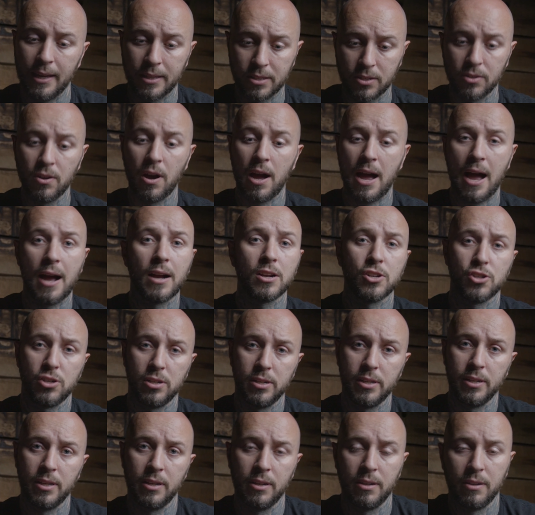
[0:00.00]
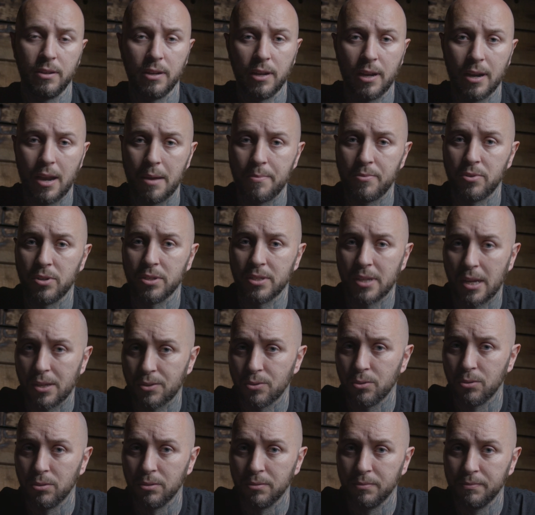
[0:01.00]
It's not actually glamorous
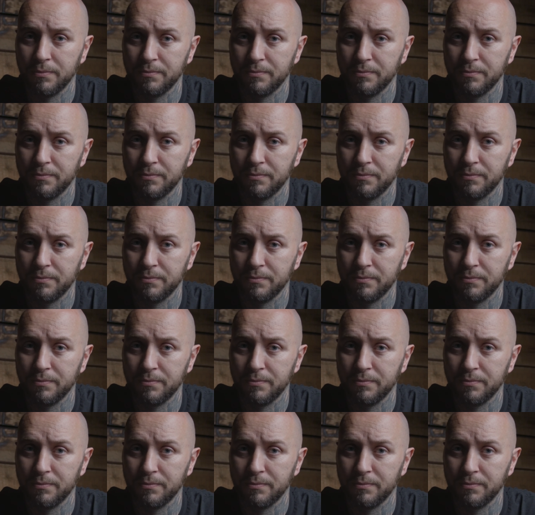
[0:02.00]
at all.